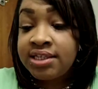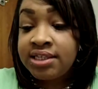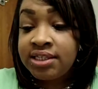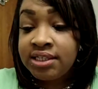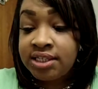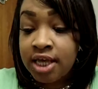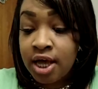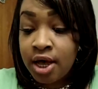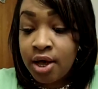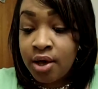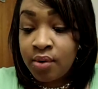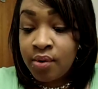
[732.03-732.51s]
So,
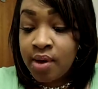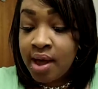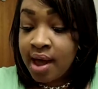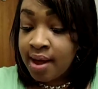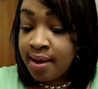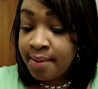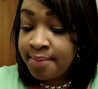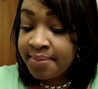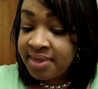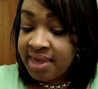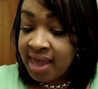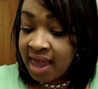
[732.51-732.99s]

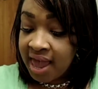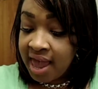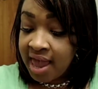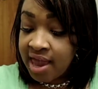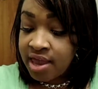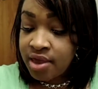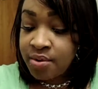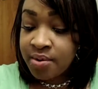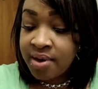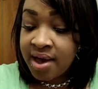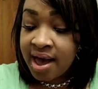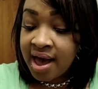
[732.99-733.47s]
um, yeah,
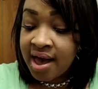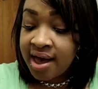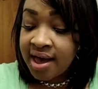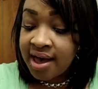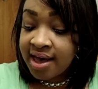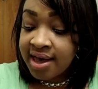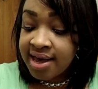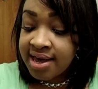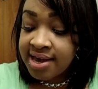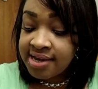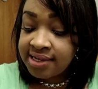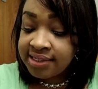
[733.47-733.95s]
you
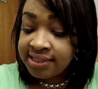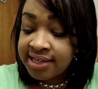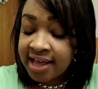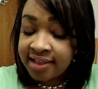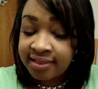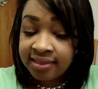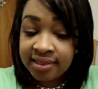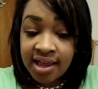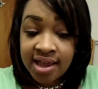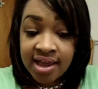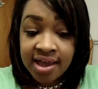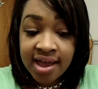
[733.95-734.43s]
guys, I
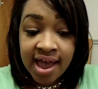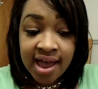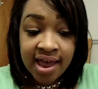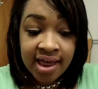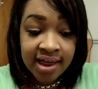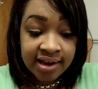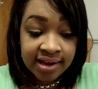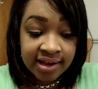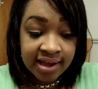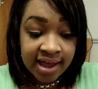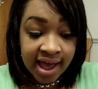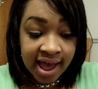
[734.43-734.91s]
think
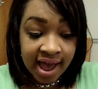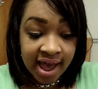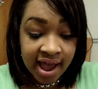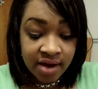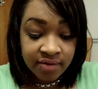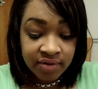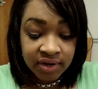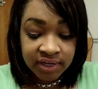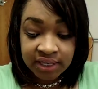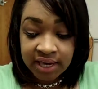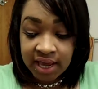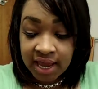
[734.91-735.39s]
I got
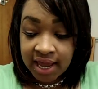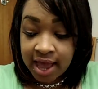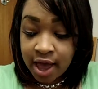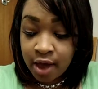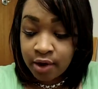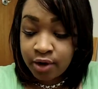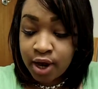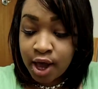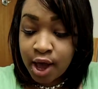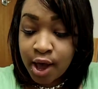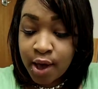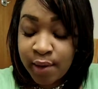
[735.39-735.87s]
everything out
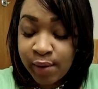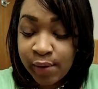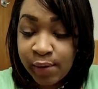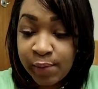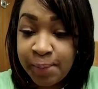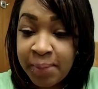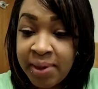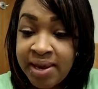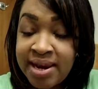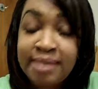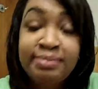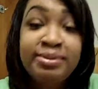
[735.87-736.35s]
the
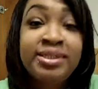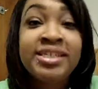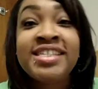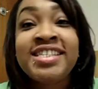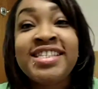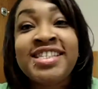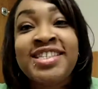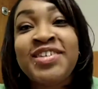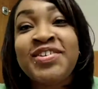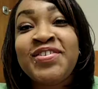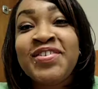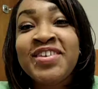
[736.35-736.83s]
open. I'm just
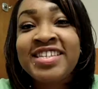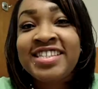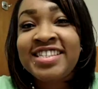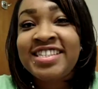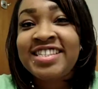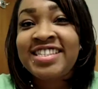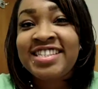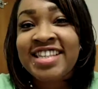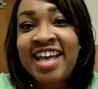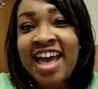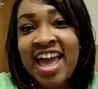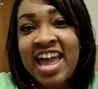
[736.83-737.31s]
so
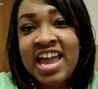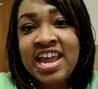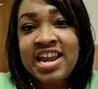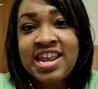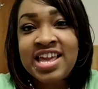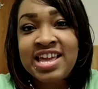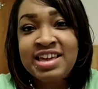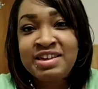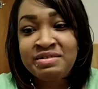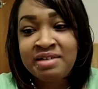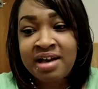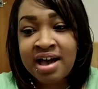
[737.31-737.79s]
excited,
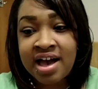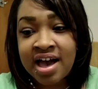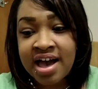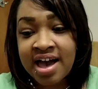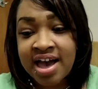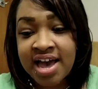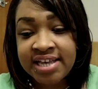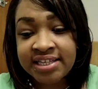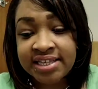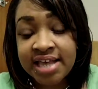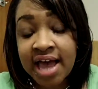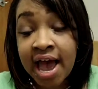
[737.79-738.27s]
you
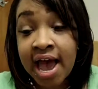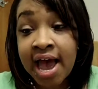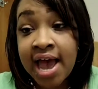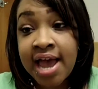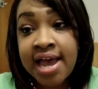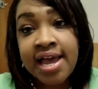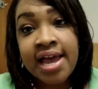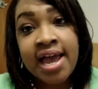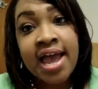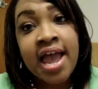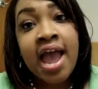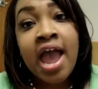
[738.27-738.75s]
guys.
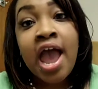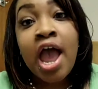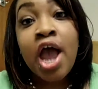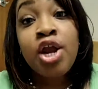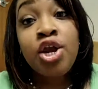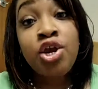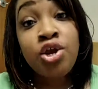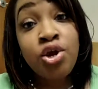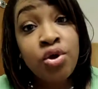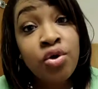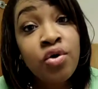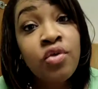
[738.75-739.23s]
I
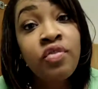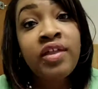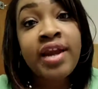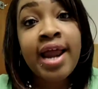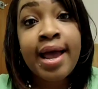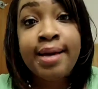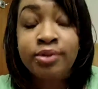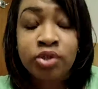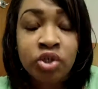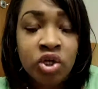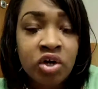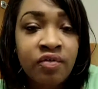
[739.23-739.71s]
knew that I
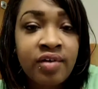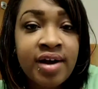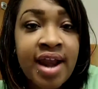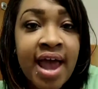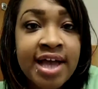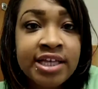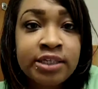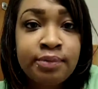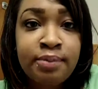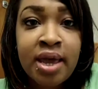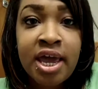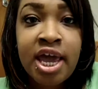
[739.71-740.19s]
was going to
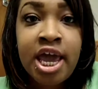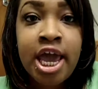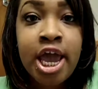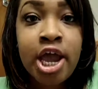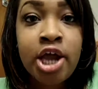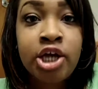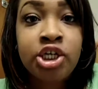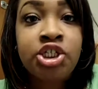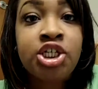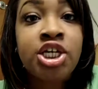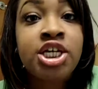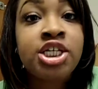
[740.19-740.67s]
relax my hair,
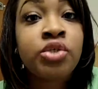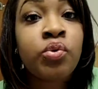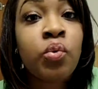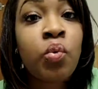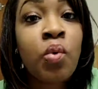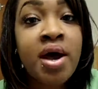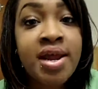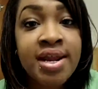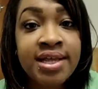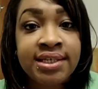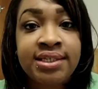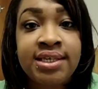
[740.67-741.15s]
just
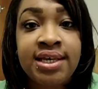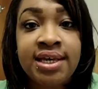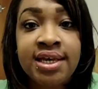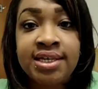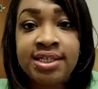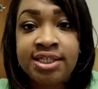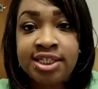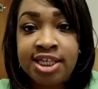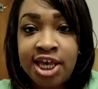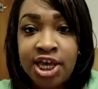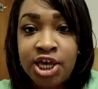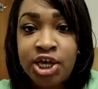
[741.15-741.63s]
wanted to
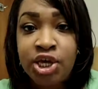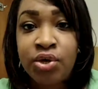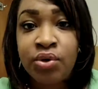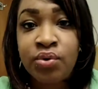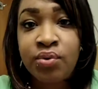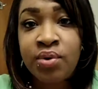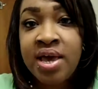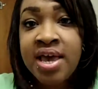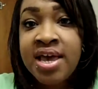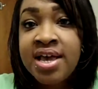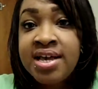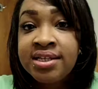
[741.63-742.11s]
continue
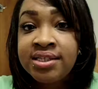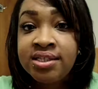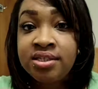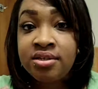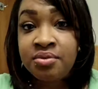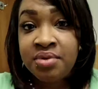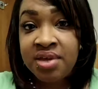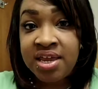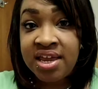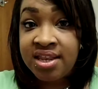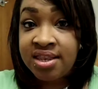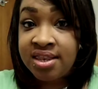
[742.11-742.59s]

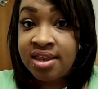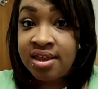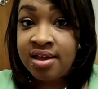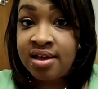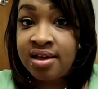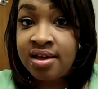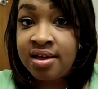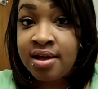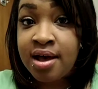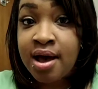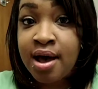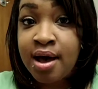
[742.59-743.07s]
to get
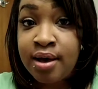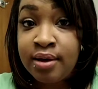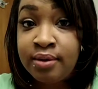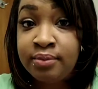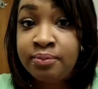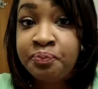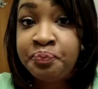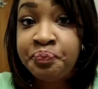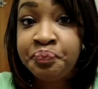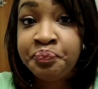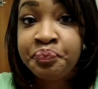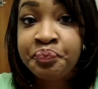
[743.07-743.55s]
the,
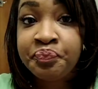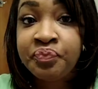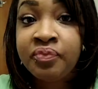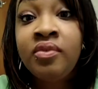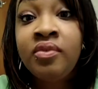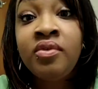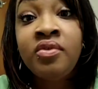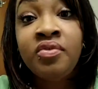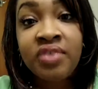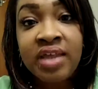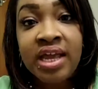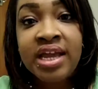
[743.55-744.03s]
um,
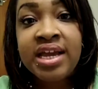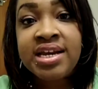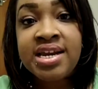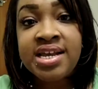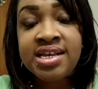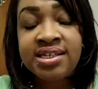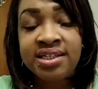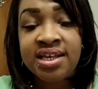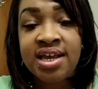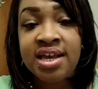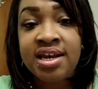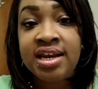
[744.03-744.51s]

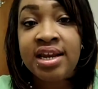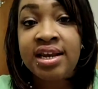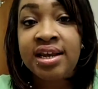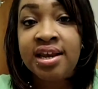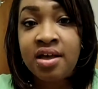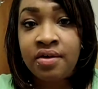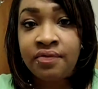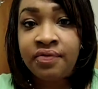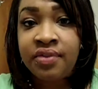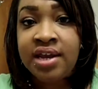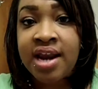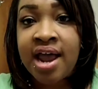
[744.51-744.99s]
thickness and the
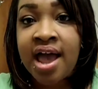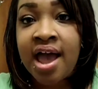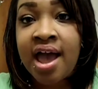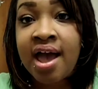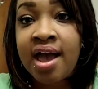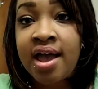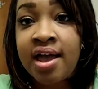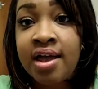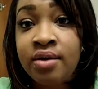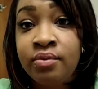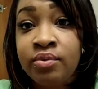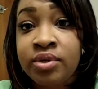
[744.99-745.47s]
length that
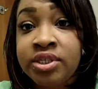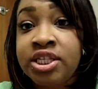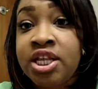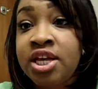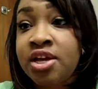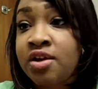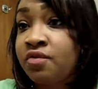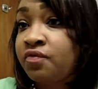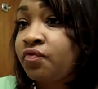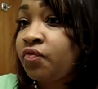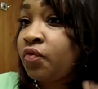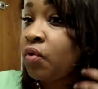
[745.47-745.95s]
I was
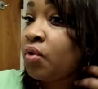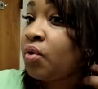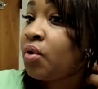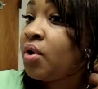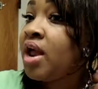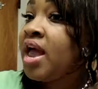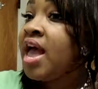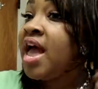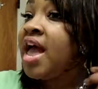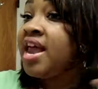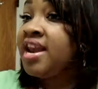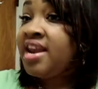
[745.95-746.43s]
looking for.
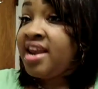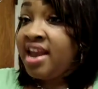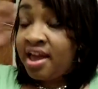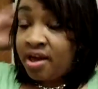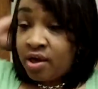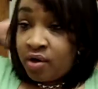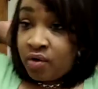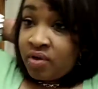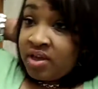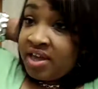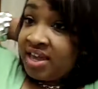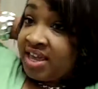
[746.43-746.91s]

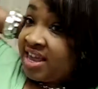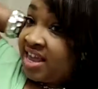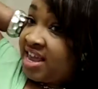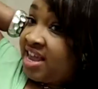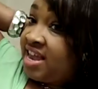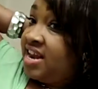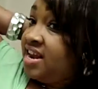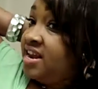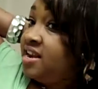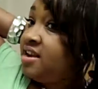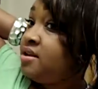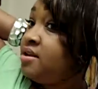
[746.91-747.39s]
Now,
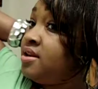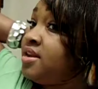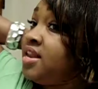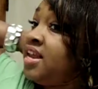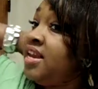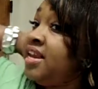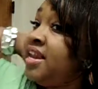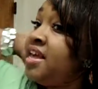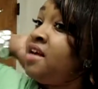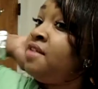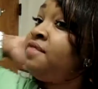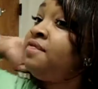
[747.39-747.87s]
again, the
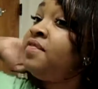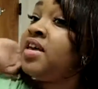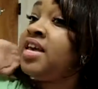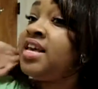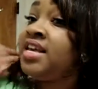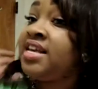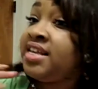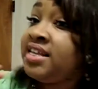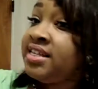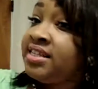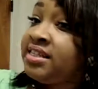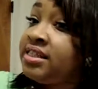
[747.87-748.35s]
length
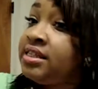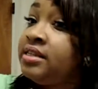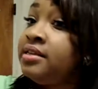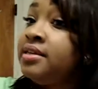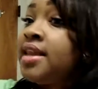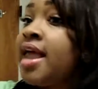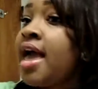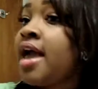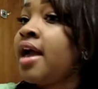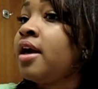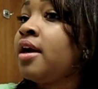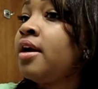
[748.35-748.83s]
is,
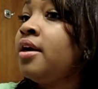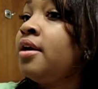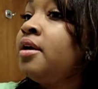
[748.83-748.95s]
like,